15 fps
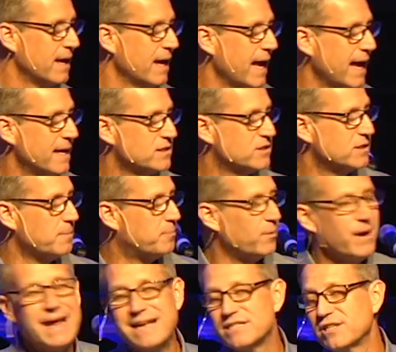as the
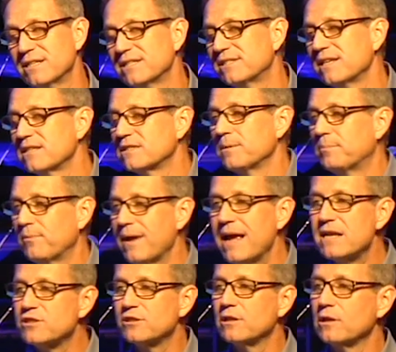branch, and he says the
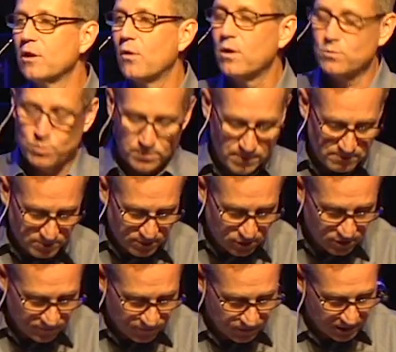branch of the Lord will be
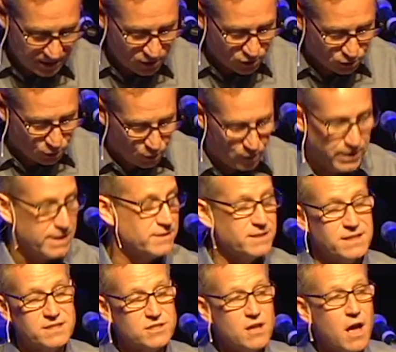beautiful and glorious. And
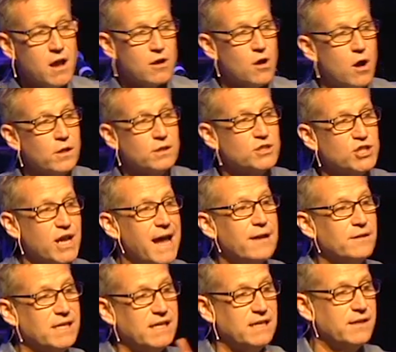he's not called a
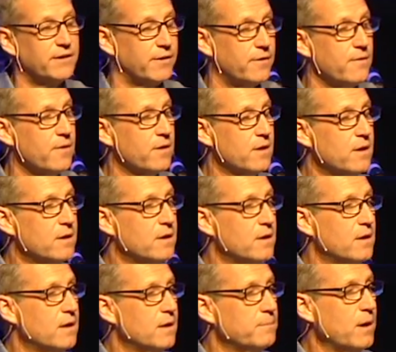child here,
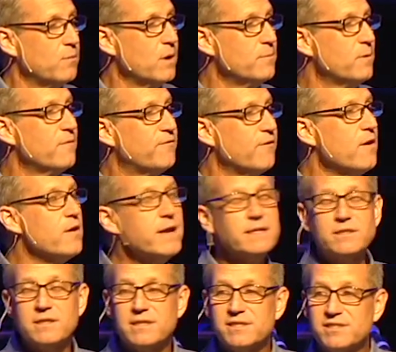but when referring
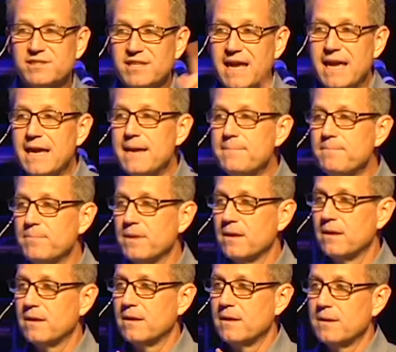to the same
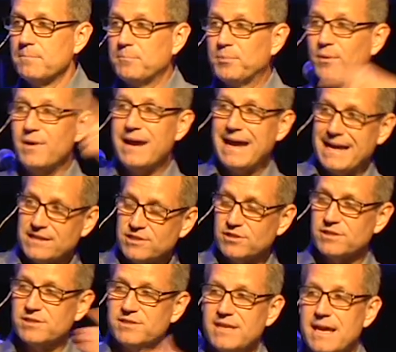branch,
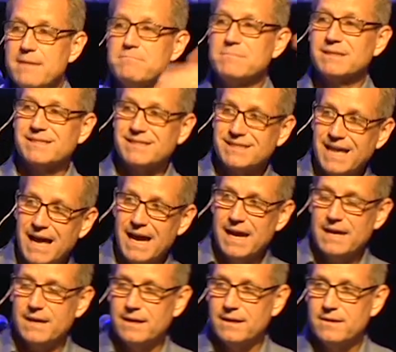the same
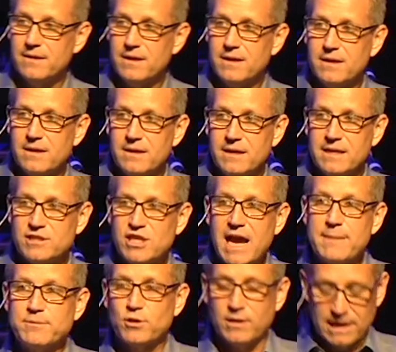Messiah, in
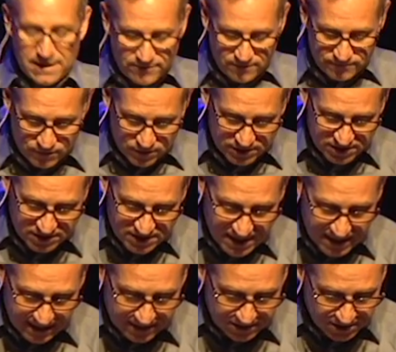chapter 11, verse
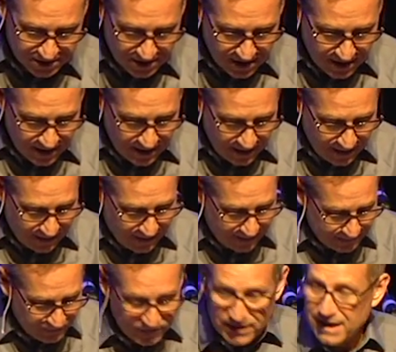6,
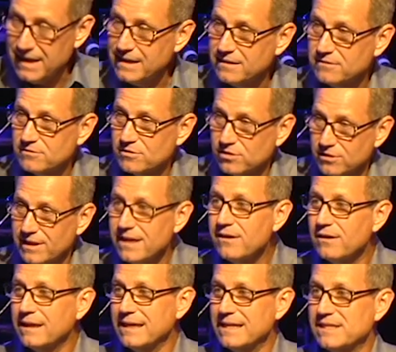he
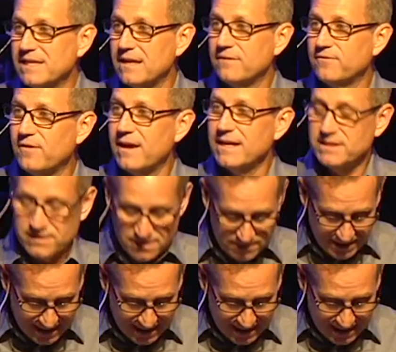clearly identifies him